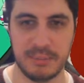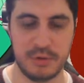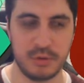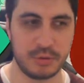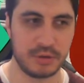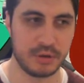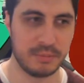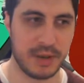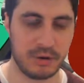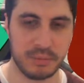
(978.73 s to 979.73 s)
nuclear
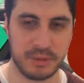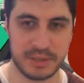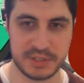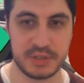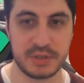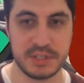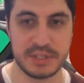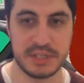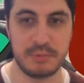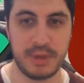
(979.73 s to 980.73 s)
power plants. As you can
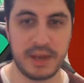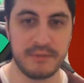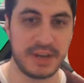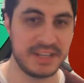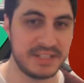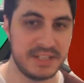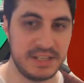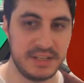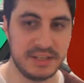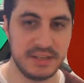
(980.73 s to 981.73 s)
see, we have 19